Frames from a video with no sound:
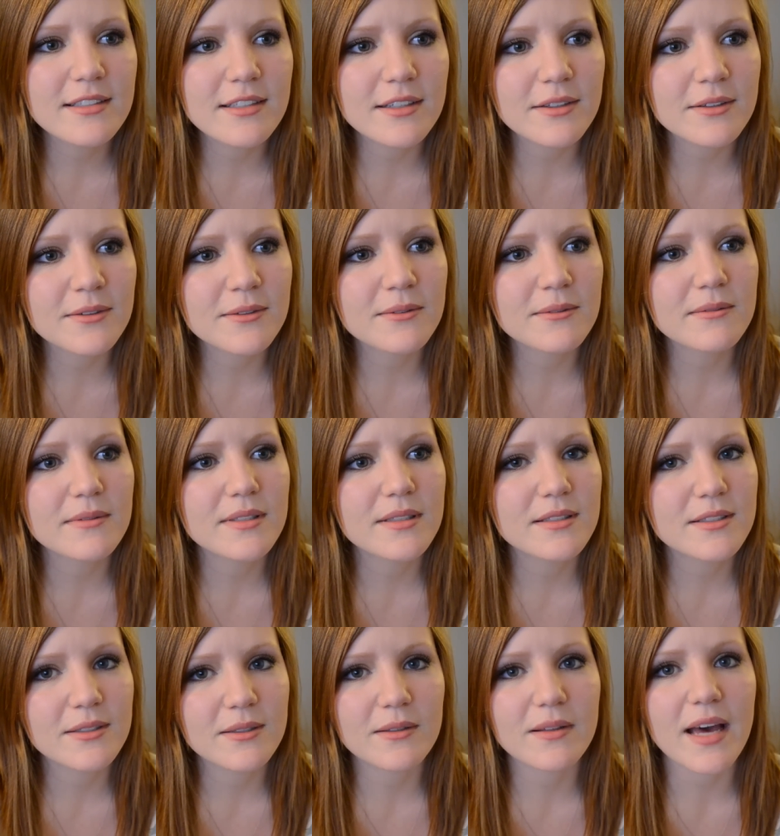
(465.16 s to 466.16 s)

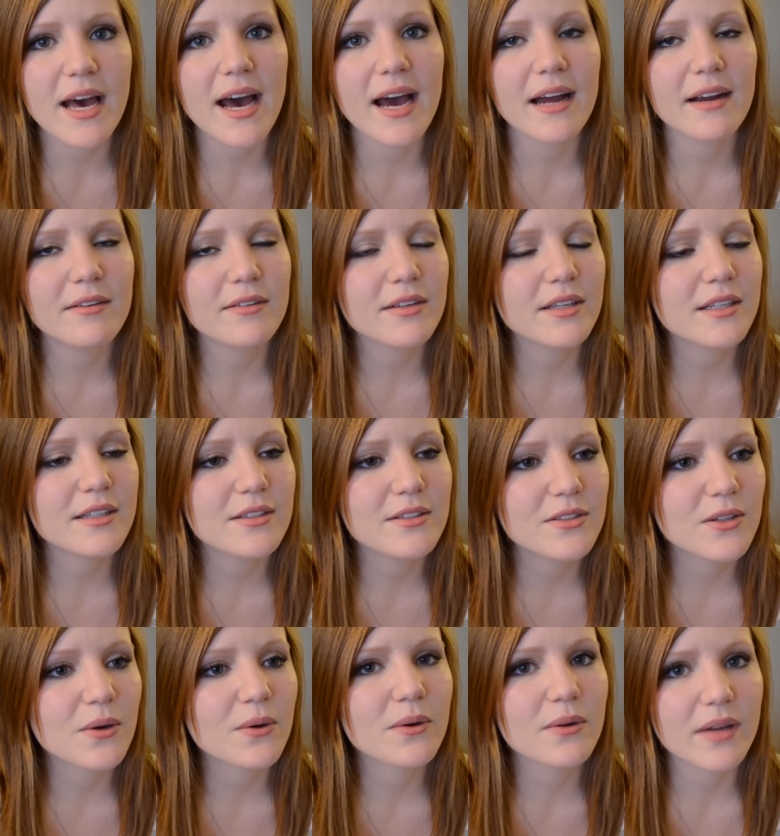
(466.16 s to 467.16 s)
don't do that. I really
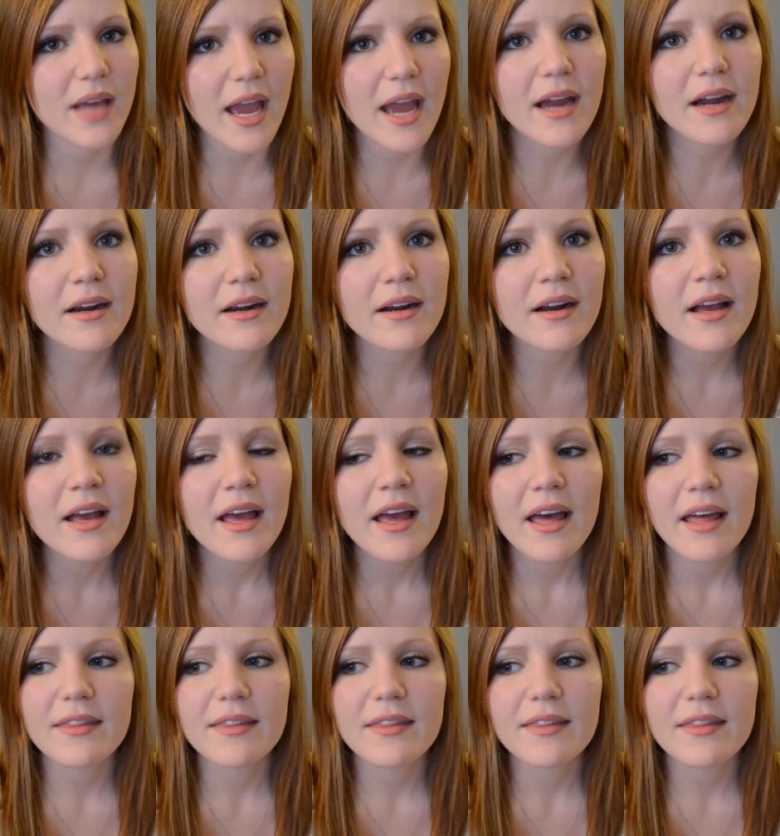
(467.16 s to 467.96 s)
don't care.